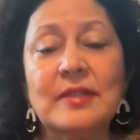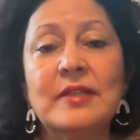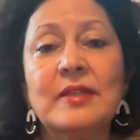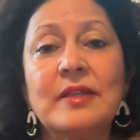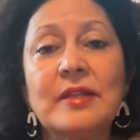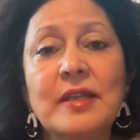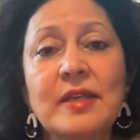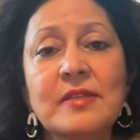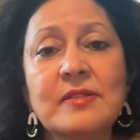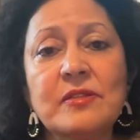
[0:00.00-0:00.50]

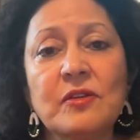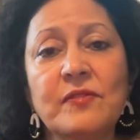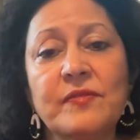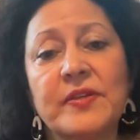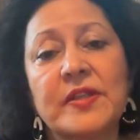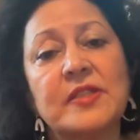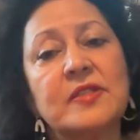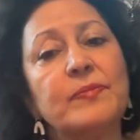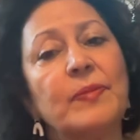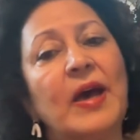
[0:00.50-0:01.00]
less
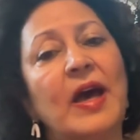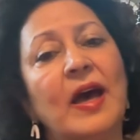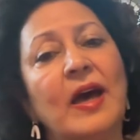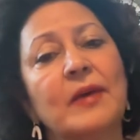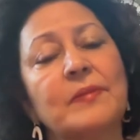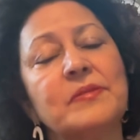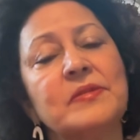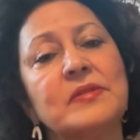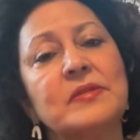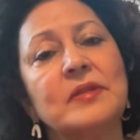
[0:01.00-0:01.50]
obvious
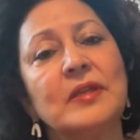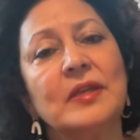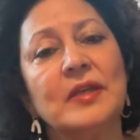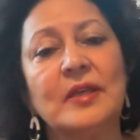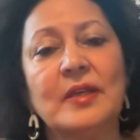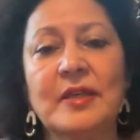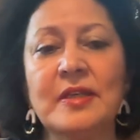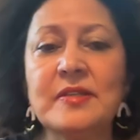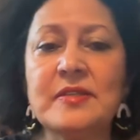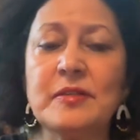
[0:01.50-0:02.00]
perhaps
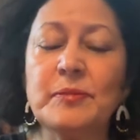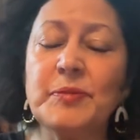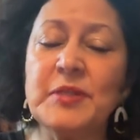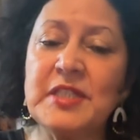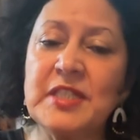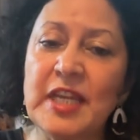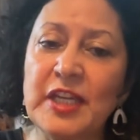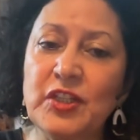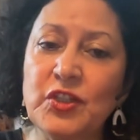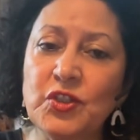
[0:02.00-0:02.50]
is the
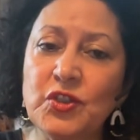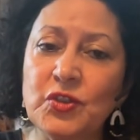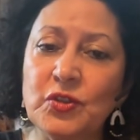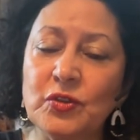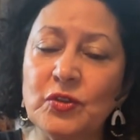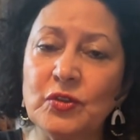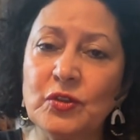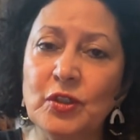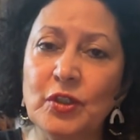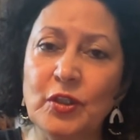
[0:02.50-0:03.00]

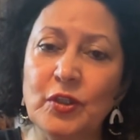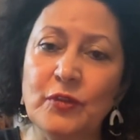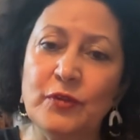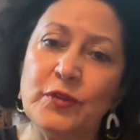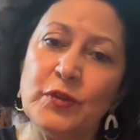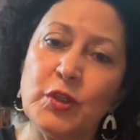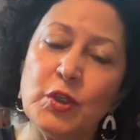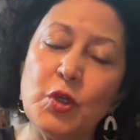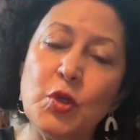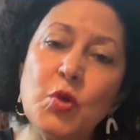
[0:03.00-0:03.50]
potential
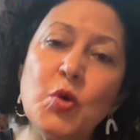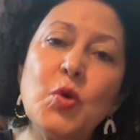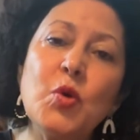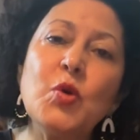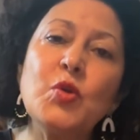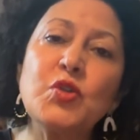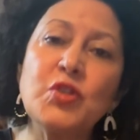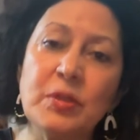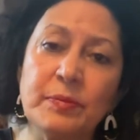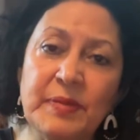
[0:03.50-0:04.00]
for the law
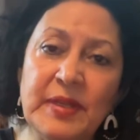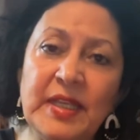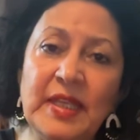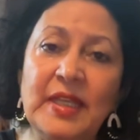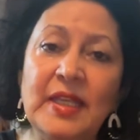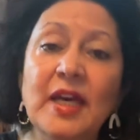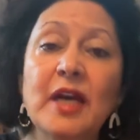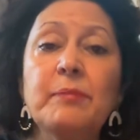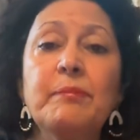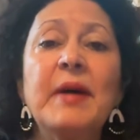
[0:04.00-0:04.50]
to
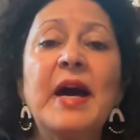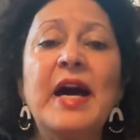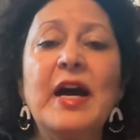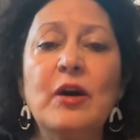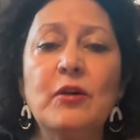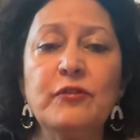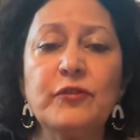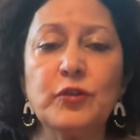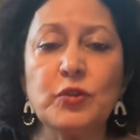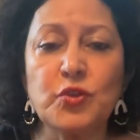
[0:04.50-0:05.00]
be a
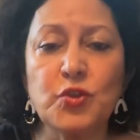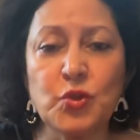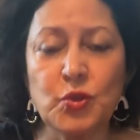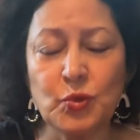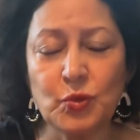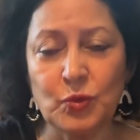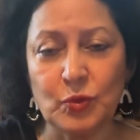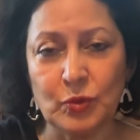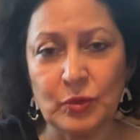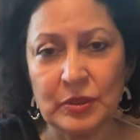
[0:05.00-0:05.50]
powerful
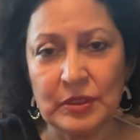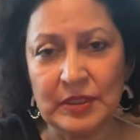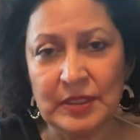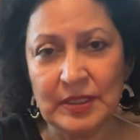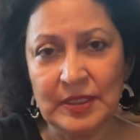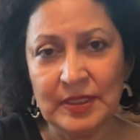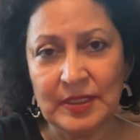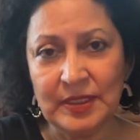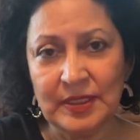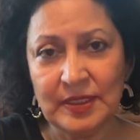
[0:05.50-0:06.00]
tool
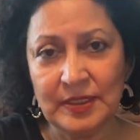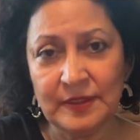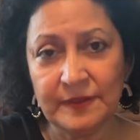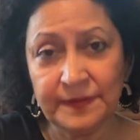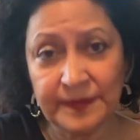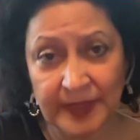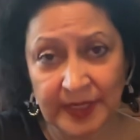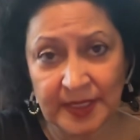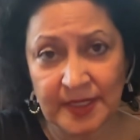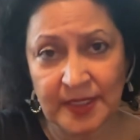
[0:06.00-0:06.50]
in the
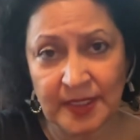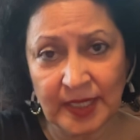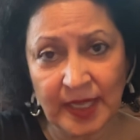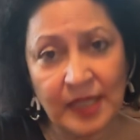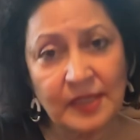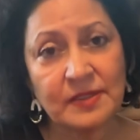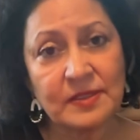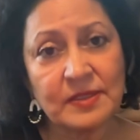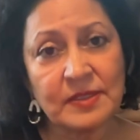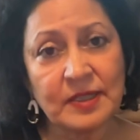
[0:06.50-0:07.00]
fight
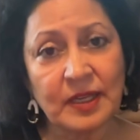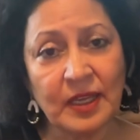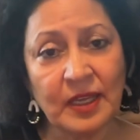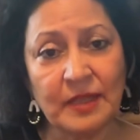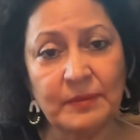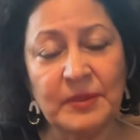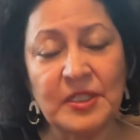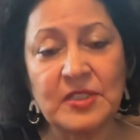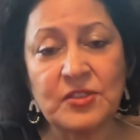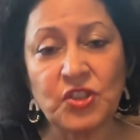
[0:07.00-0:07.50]
against
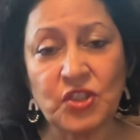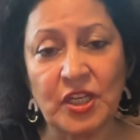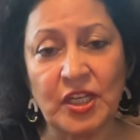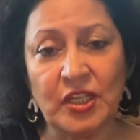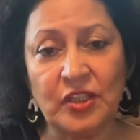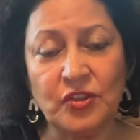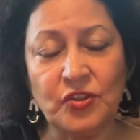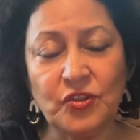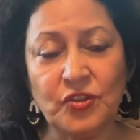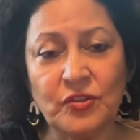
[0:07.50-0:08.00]
climate
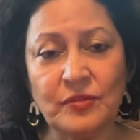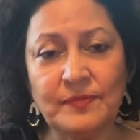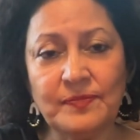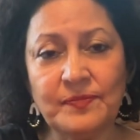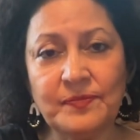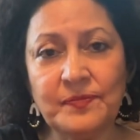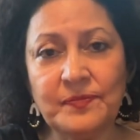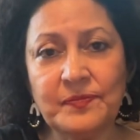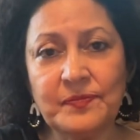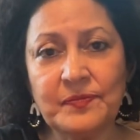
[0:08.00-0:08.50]
change.
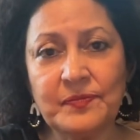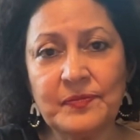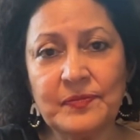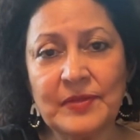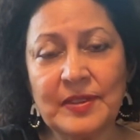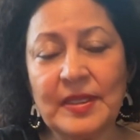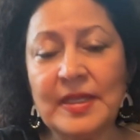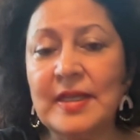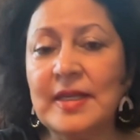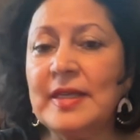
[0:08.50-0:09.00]

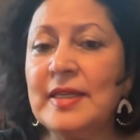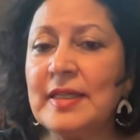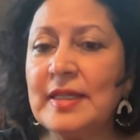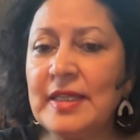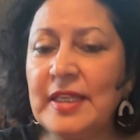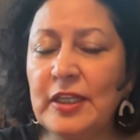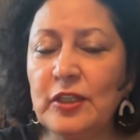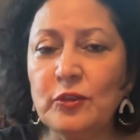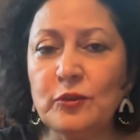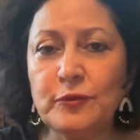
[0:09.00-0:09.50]

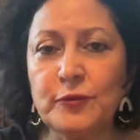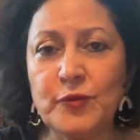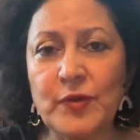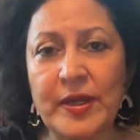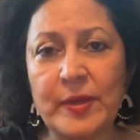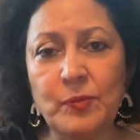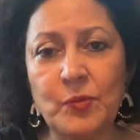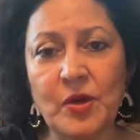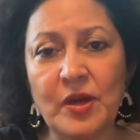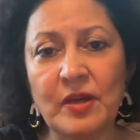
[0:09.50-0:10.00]
Legal
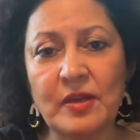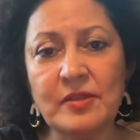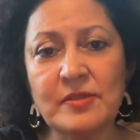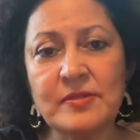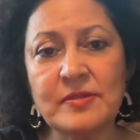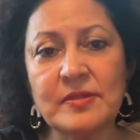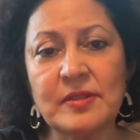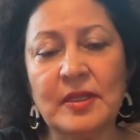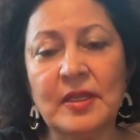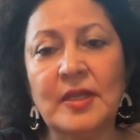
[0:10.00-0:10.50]

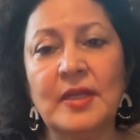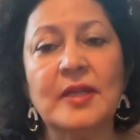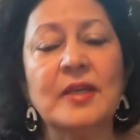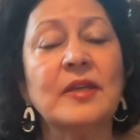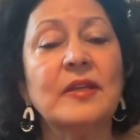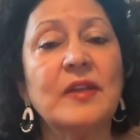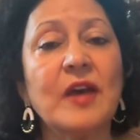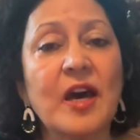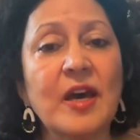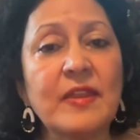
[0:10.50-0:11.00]
frameworks
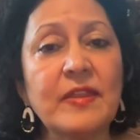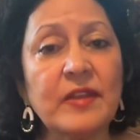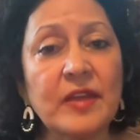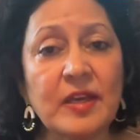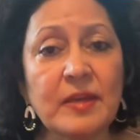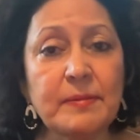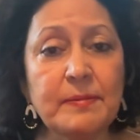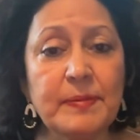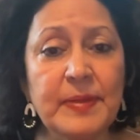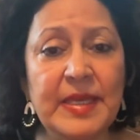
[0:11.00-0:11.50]
can either
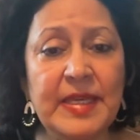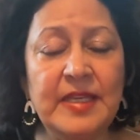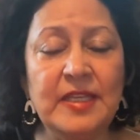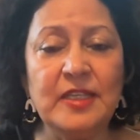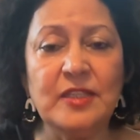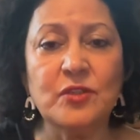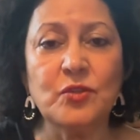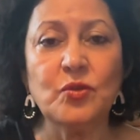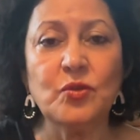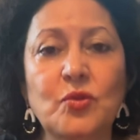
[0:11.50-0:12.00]

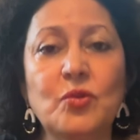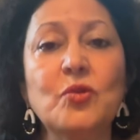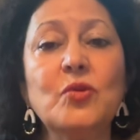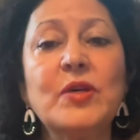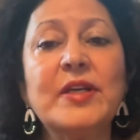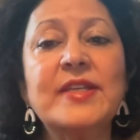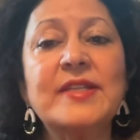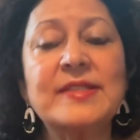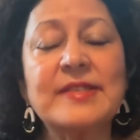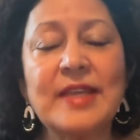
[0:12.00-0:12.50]
impede or
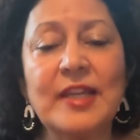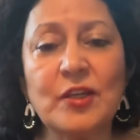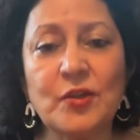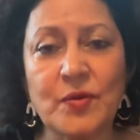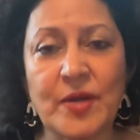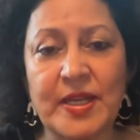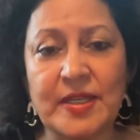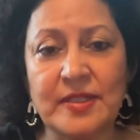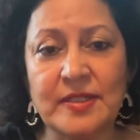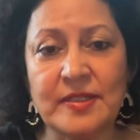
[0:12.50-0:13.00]

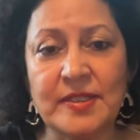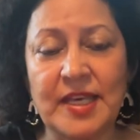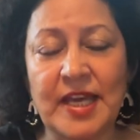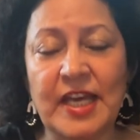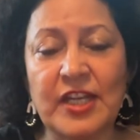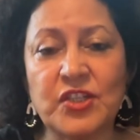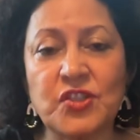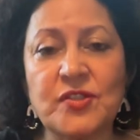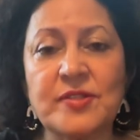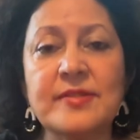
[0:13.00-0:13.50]
accelerate the
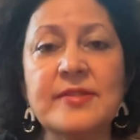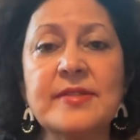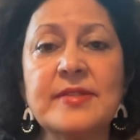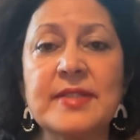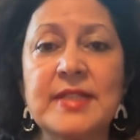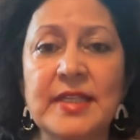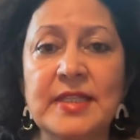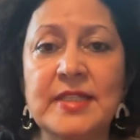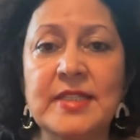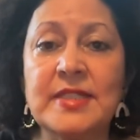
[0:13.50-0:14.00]
actions
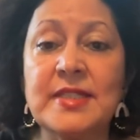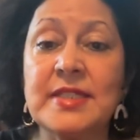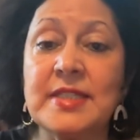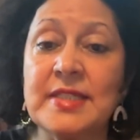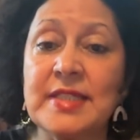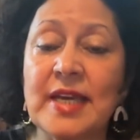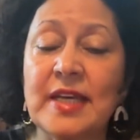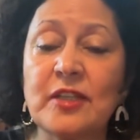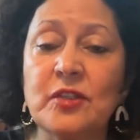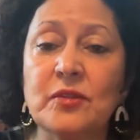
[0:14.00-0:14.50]
needed to
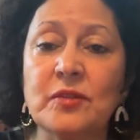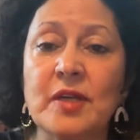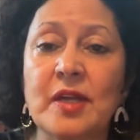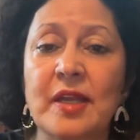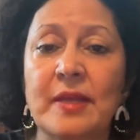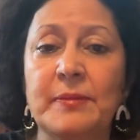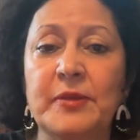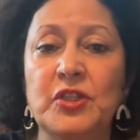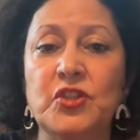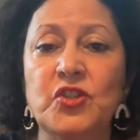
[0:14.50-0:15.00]
tackle
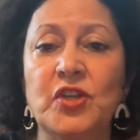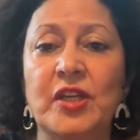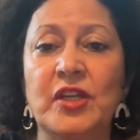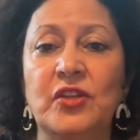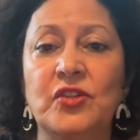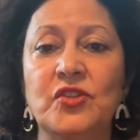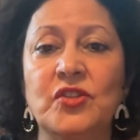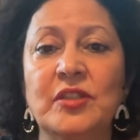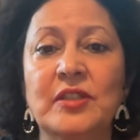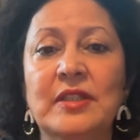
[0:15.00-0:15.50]
climate
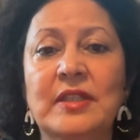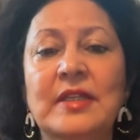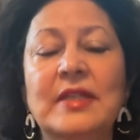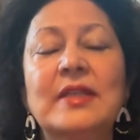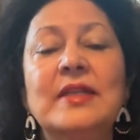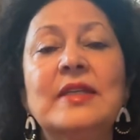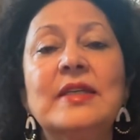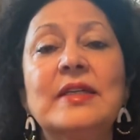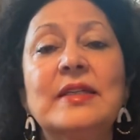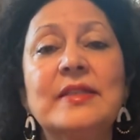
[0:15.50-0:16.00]
change,
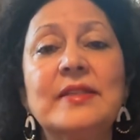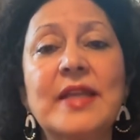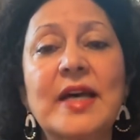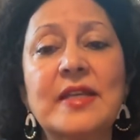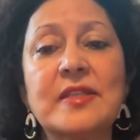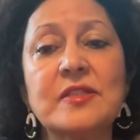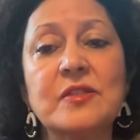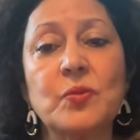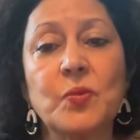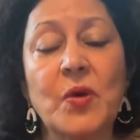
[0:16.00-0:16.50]
and
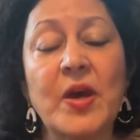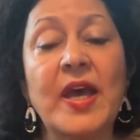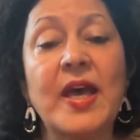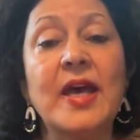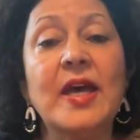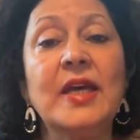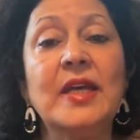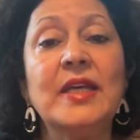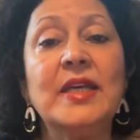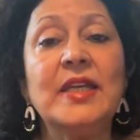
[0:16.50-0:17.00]
that's
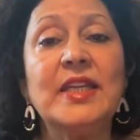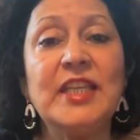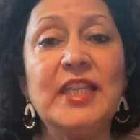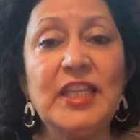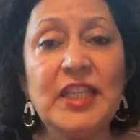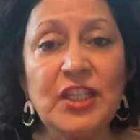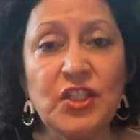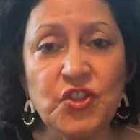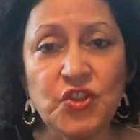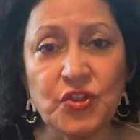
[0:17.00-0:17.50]
where
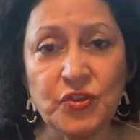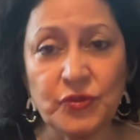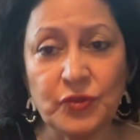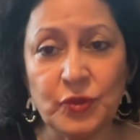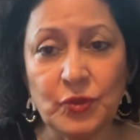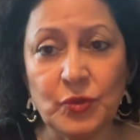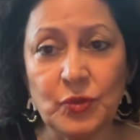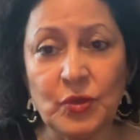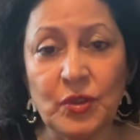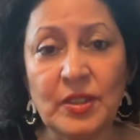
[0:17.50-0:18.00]
each of
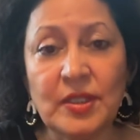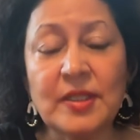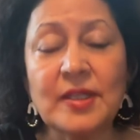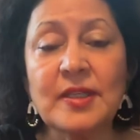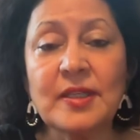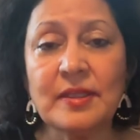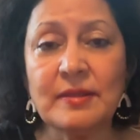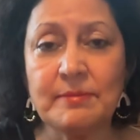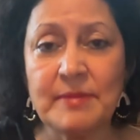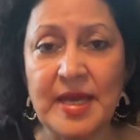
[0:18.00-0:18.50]
you
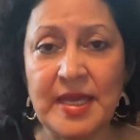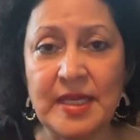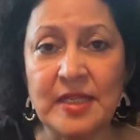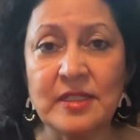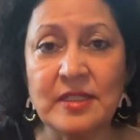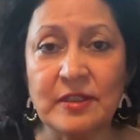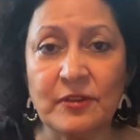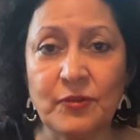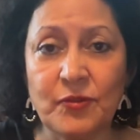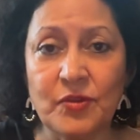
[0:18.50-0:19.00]
can make a
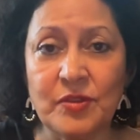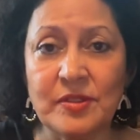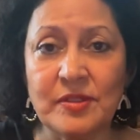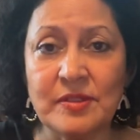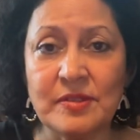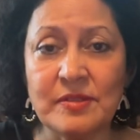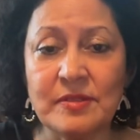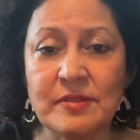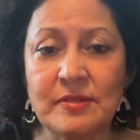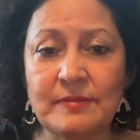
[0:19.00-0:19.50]

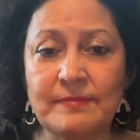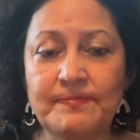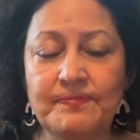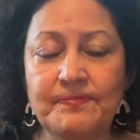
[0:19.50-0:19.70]
difference.